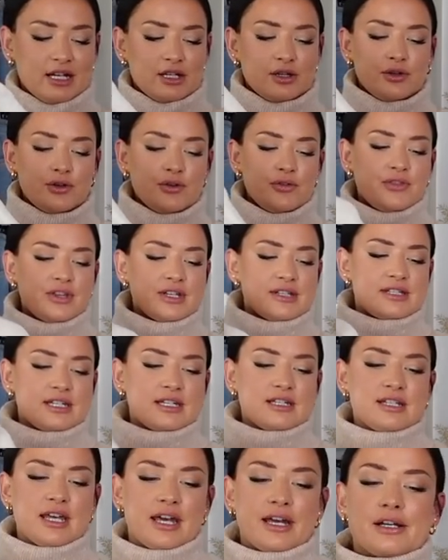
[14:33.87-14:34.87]
I love this
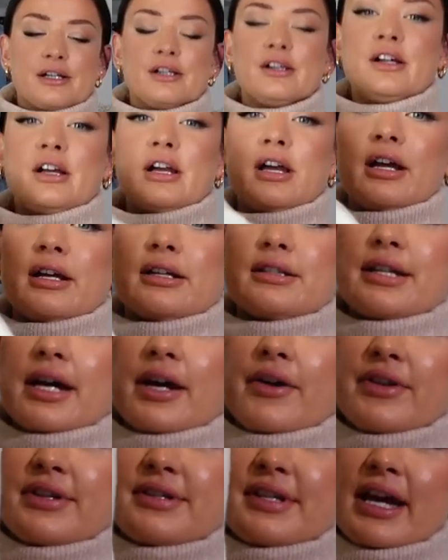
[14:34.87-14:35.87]
detail
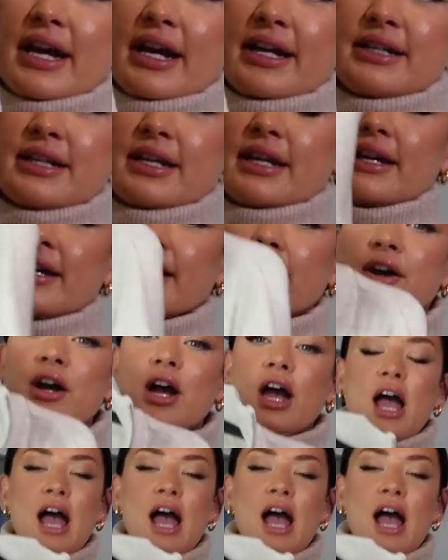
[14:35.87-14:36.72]
down the side here,